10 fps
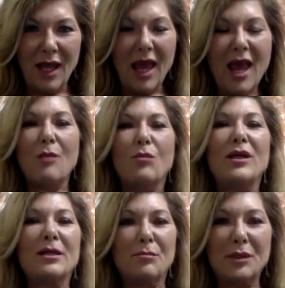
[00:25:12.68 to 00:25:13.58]
and we
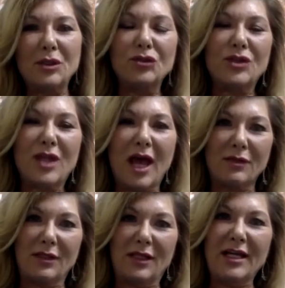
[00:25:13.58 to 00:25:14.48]
can build that
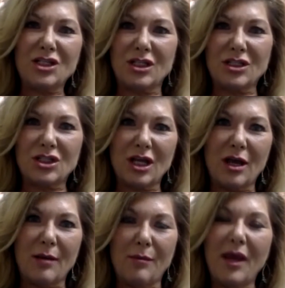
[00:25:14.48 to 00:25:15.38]

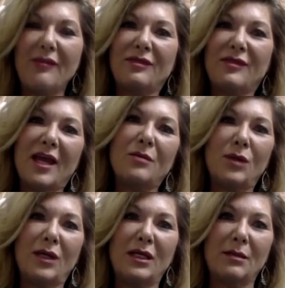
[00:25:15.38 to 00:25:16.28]
relationship, and then
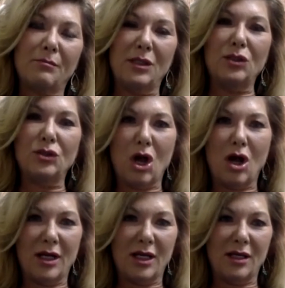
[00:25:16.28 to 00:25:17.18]
we can build
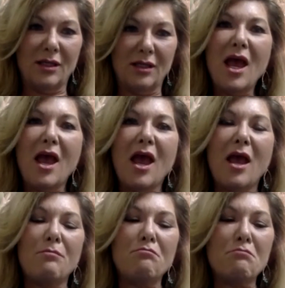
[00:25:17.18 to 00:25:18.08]
on it.
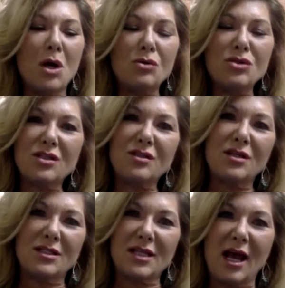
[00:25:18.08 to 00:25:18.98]
And most of the
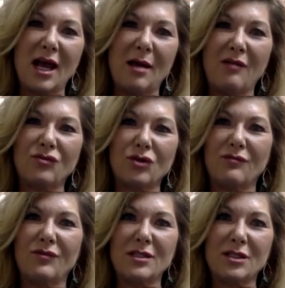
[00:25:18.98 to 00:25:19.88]
time after
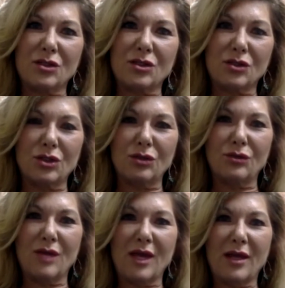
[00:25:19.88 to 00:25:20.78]
a visit or
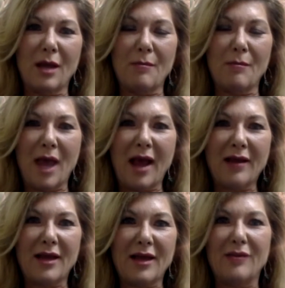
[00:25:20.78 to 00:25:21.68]
two, they come back
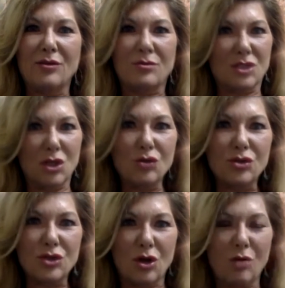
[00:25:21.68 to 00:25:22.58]
and the
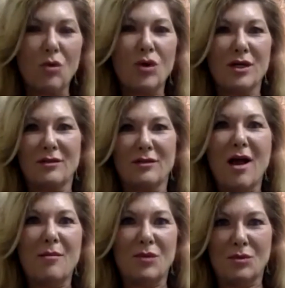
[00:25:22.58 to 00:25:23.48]
results are more in
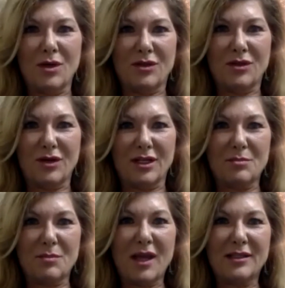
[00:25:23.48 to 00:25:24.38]
line with what they're
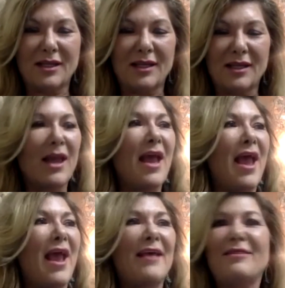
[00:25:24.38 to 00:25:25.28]
expecting.
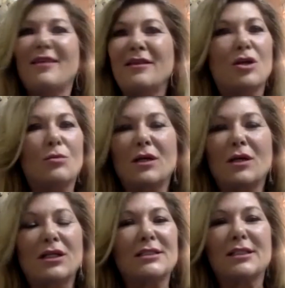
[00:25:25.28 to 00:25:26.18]
And then they're
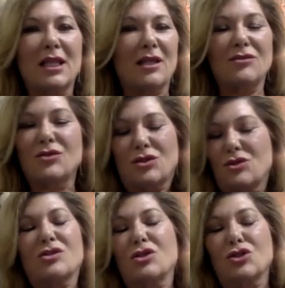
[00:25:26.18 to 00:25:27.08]
willing to
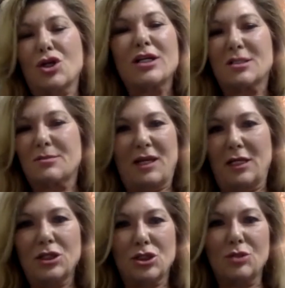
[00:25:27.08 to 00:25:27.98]
trust me
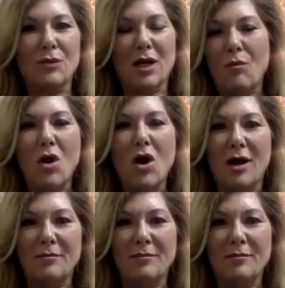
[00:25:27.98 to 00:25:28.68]
to do what I want.